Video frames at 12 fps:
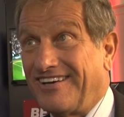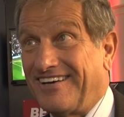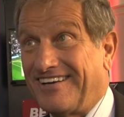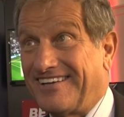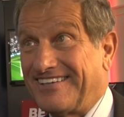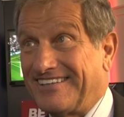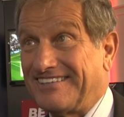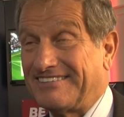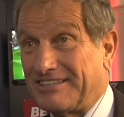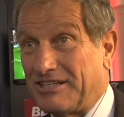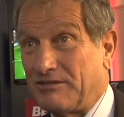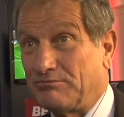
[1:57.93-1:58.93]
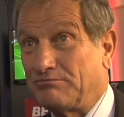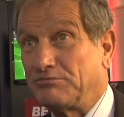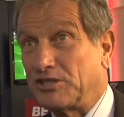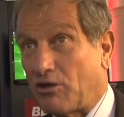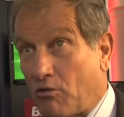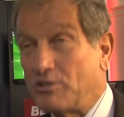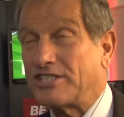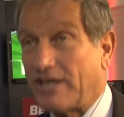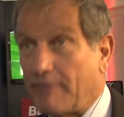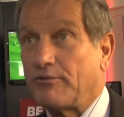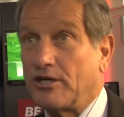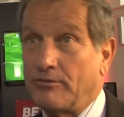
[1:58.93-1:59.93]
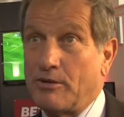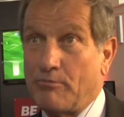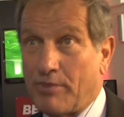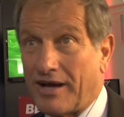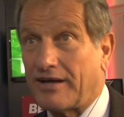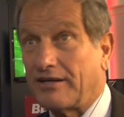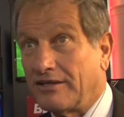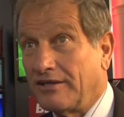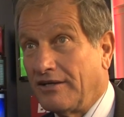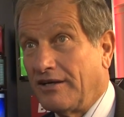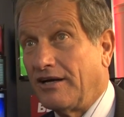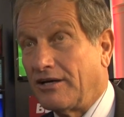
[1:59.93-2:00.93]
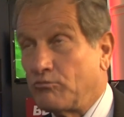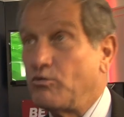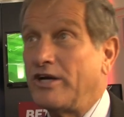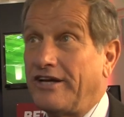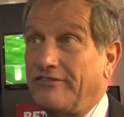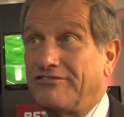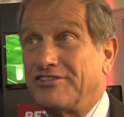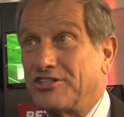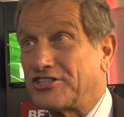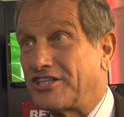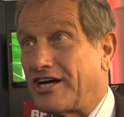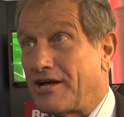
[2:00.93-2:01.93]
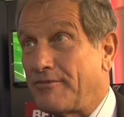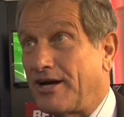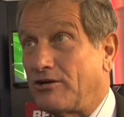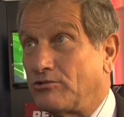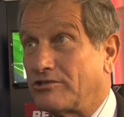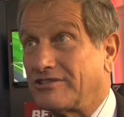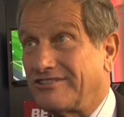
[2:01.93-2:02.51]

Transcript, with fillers: and um, but always kept coming back and winning first time out,